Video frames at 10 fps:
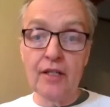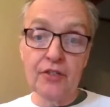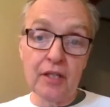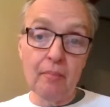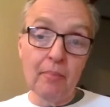
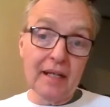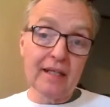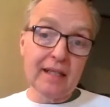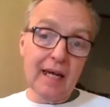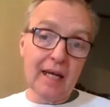challenging,
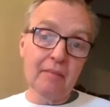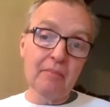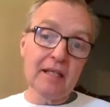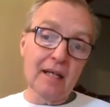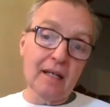but it
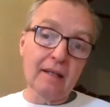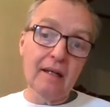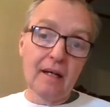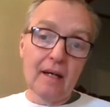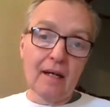can be
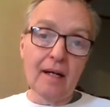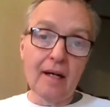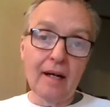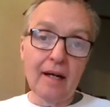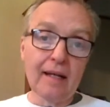done.
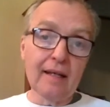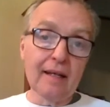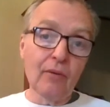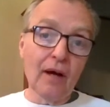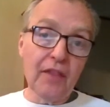
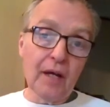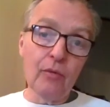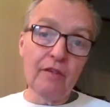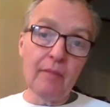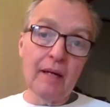And I
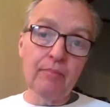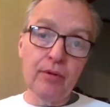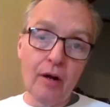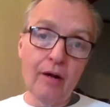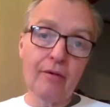think we've
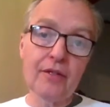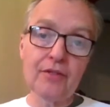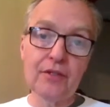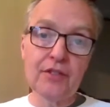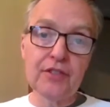made
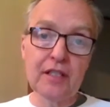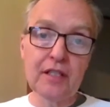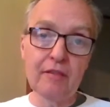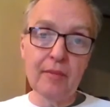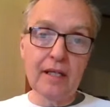progress in the
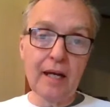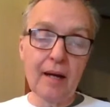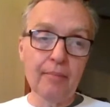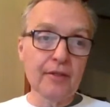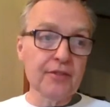city of
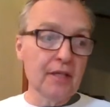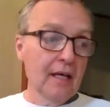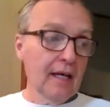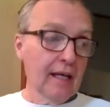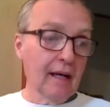Minneapolis,
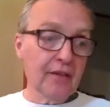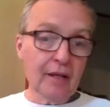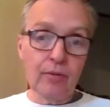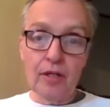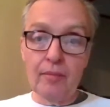and I
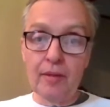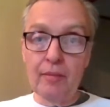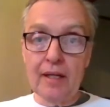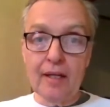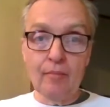think we're going to be
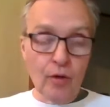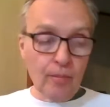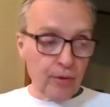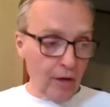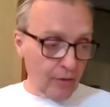making
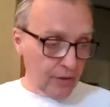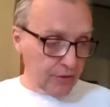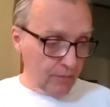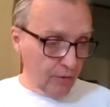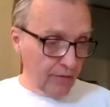more
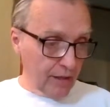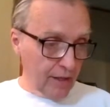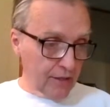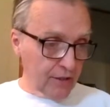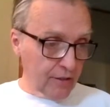progress
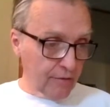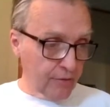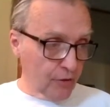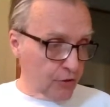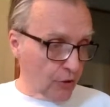moving on into the
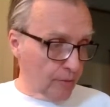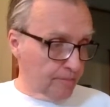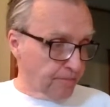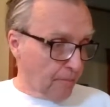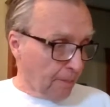
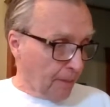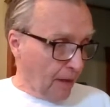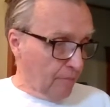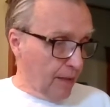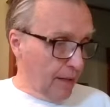future.
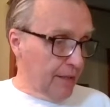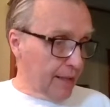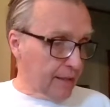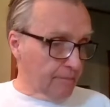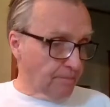
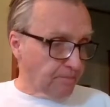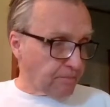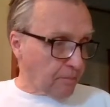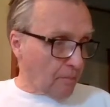Maybe I can